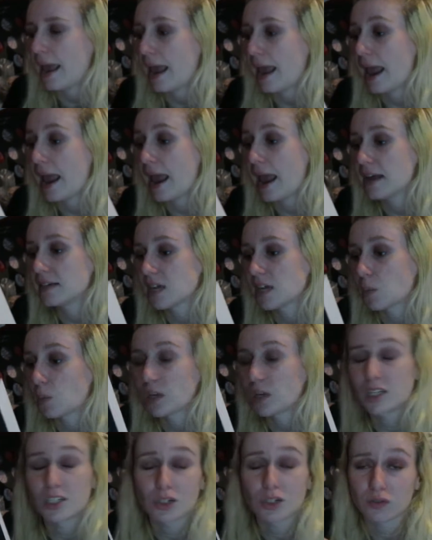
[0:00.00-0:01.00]
and I
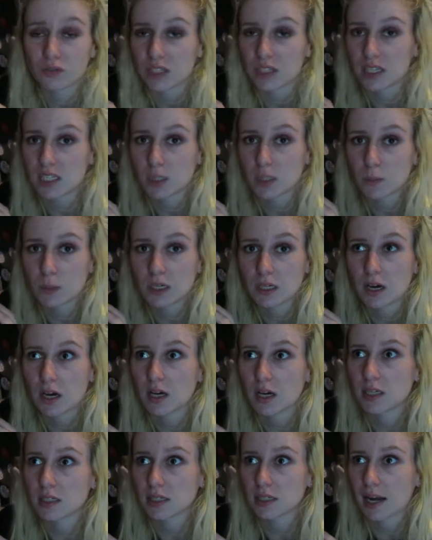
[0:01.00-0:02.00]
wanted to read this
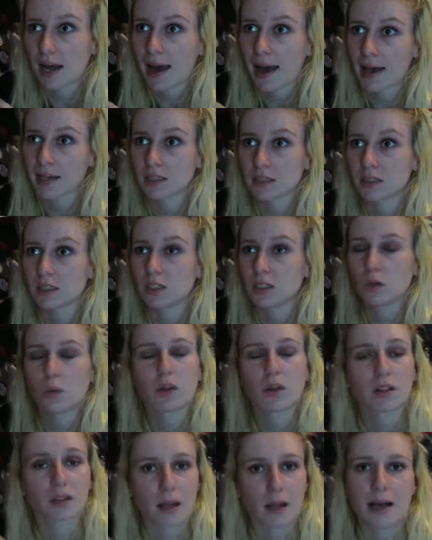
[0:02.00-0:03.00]
because it has to do
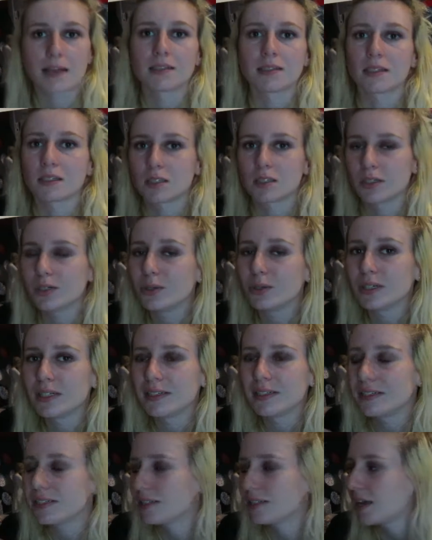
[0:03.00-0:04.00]
with classic
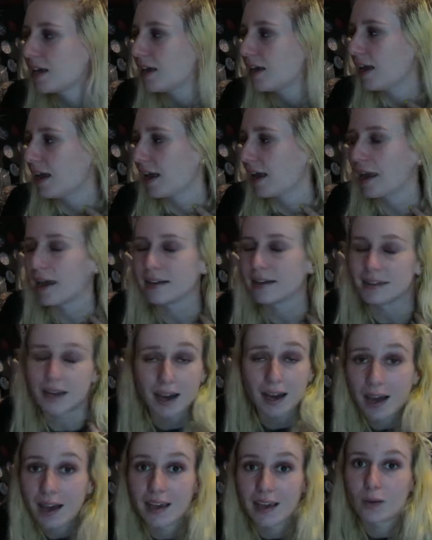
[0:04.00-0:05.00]
students and
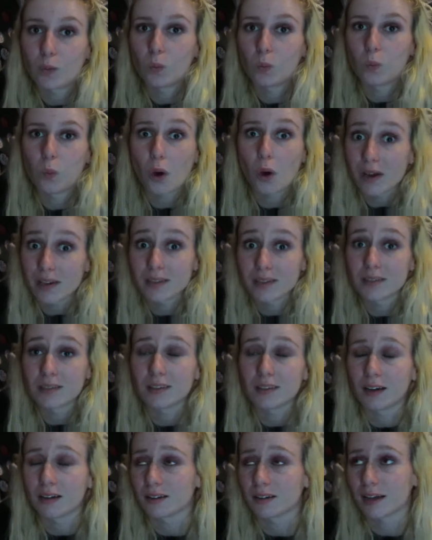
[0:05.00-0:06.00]
I
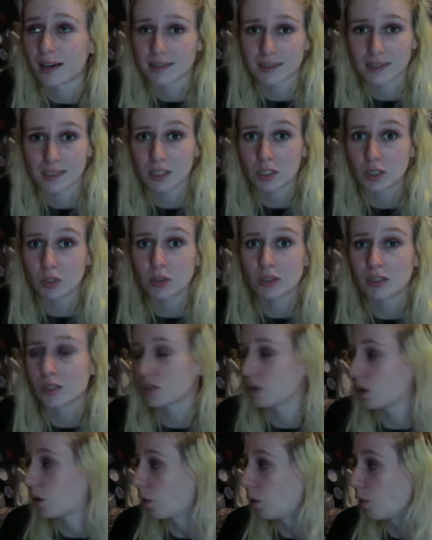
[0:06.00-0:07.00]
was a classic student
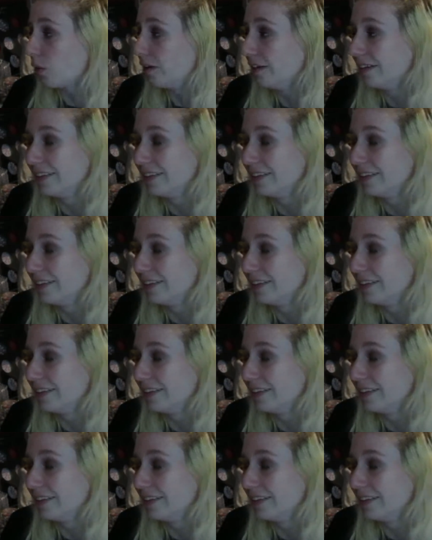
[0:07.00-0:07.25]
so